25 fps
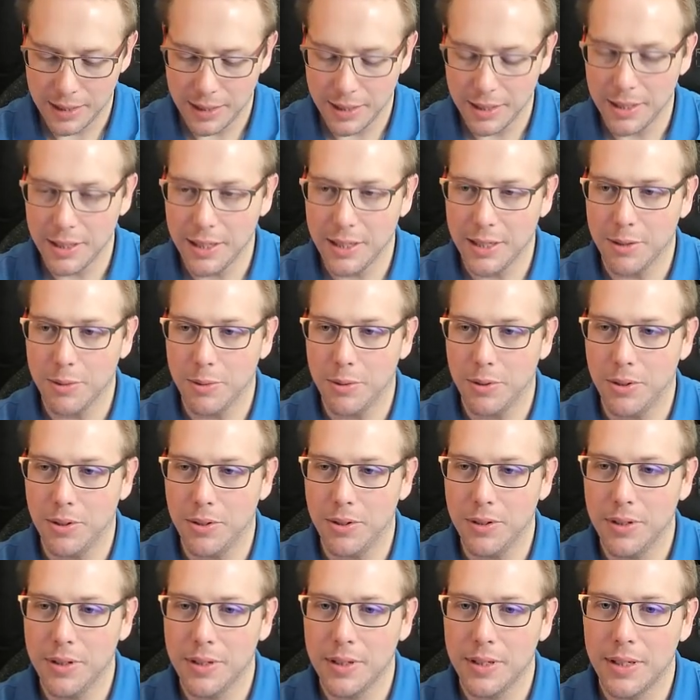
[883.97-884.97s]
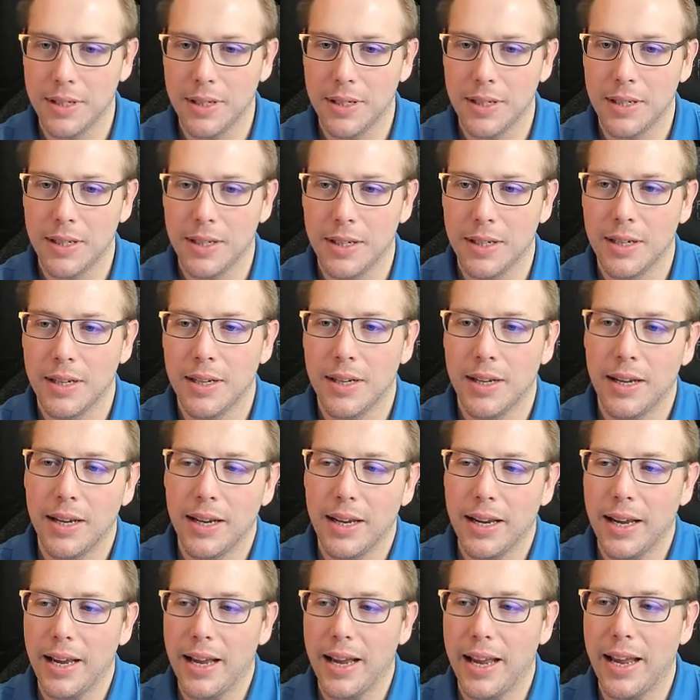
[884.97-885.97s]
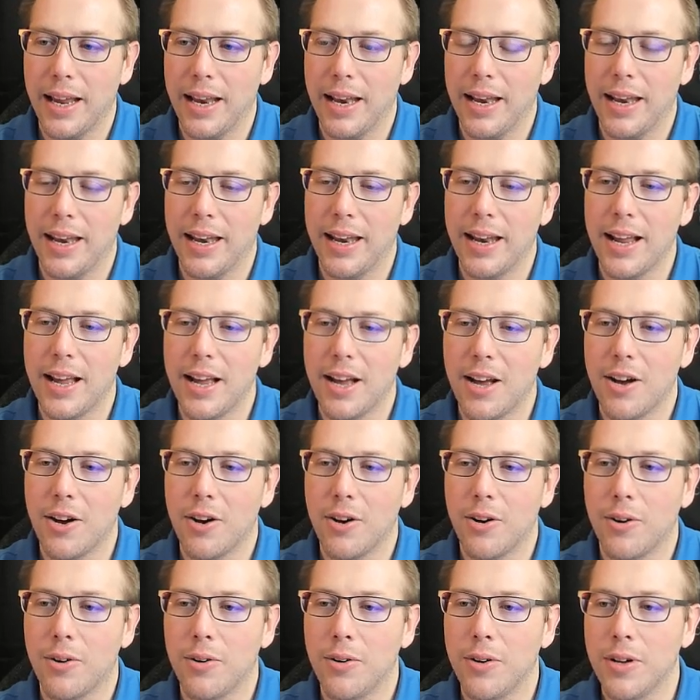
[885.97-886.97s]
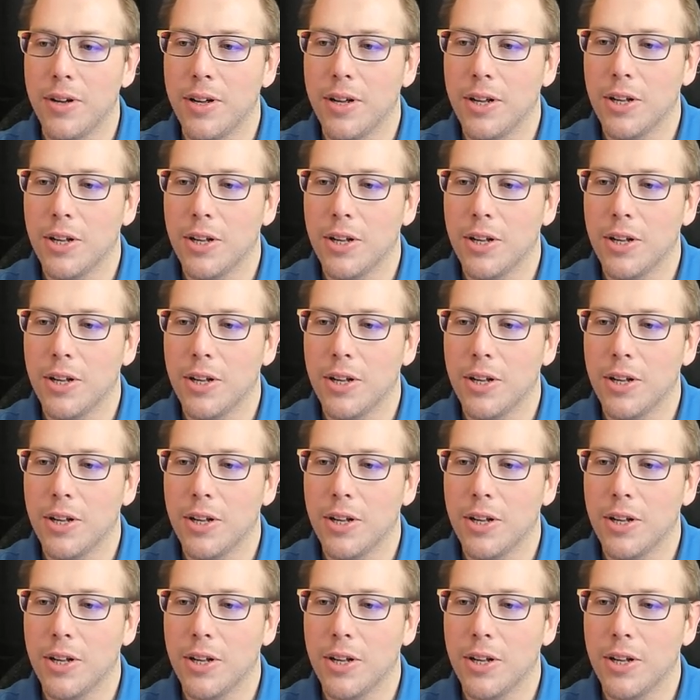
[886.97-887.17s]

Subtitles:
equal. And now